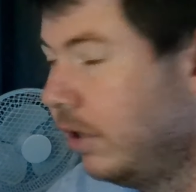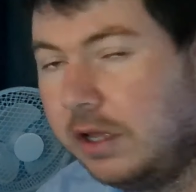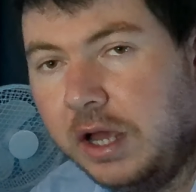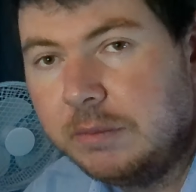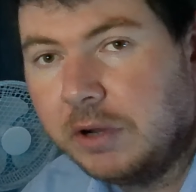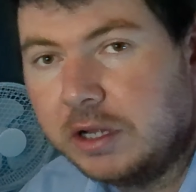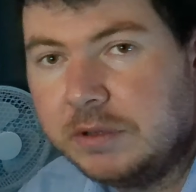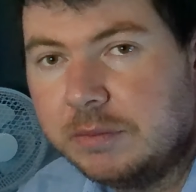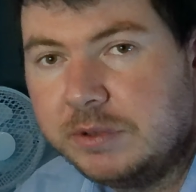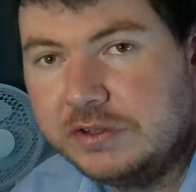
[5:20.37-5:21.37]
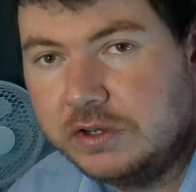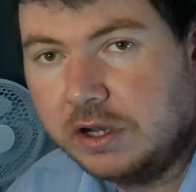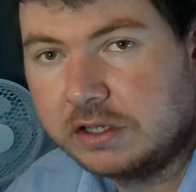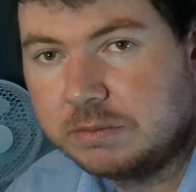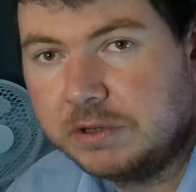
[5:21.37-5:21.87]
it might be a PCI
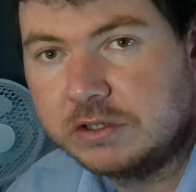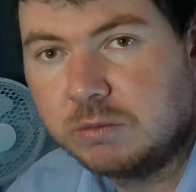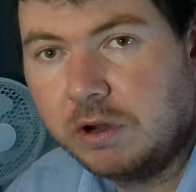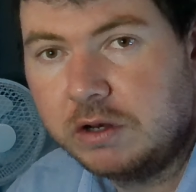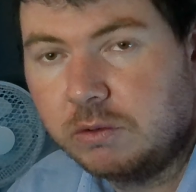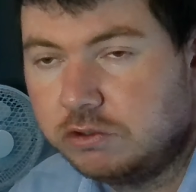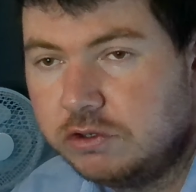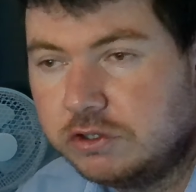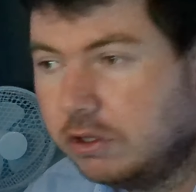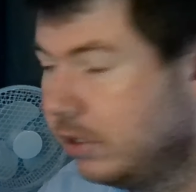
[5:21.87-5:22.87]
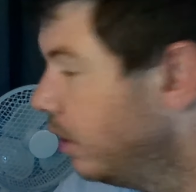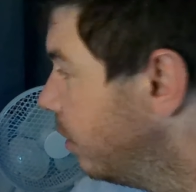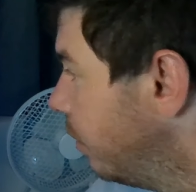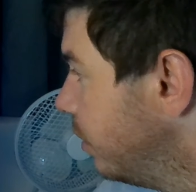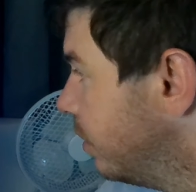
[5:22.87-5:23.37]
Express 1 or 2 slot that it
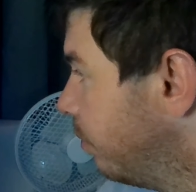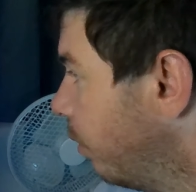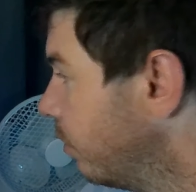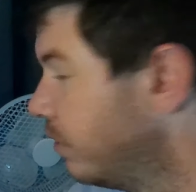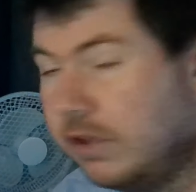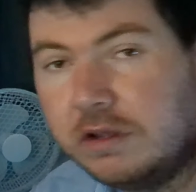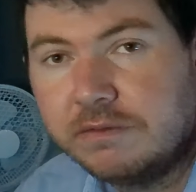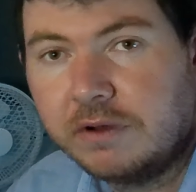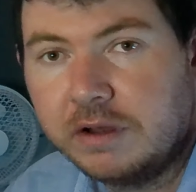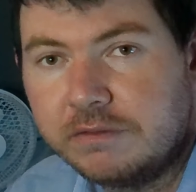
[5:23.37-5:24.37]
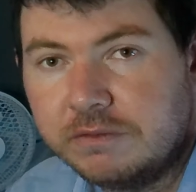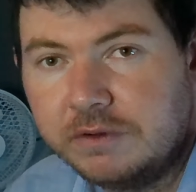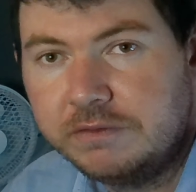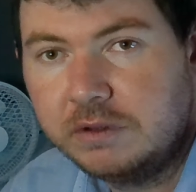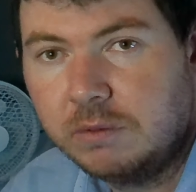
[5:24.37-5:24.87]
only supports 35 to
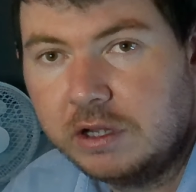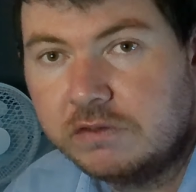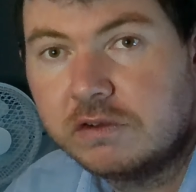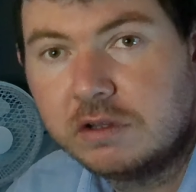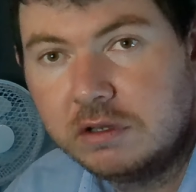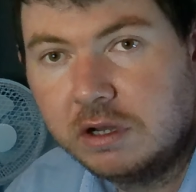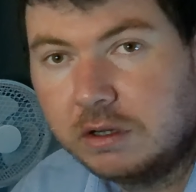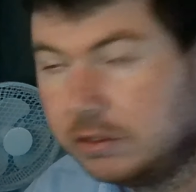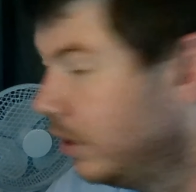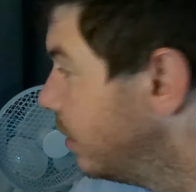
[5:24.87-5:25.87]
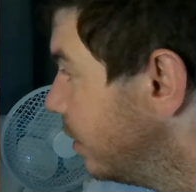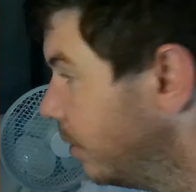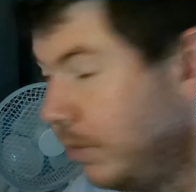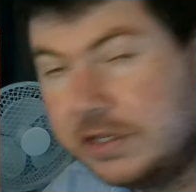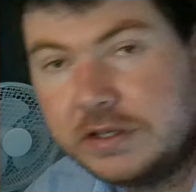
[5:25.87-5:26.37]
50 watts. No, this is a
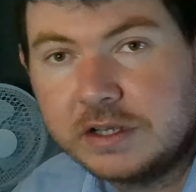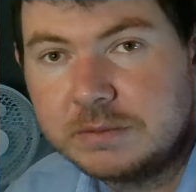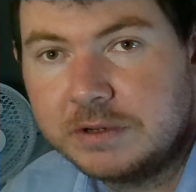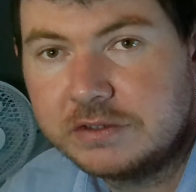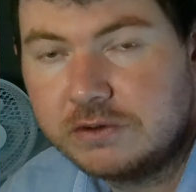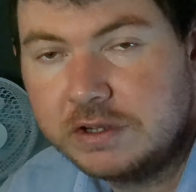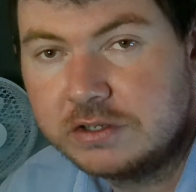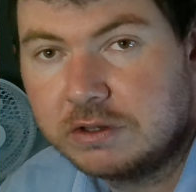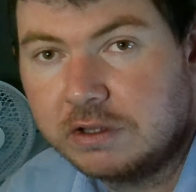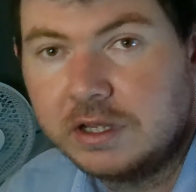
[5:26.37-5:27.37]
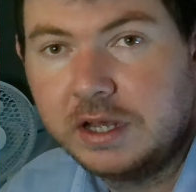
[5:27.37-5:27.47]
PCI Express 3 slot.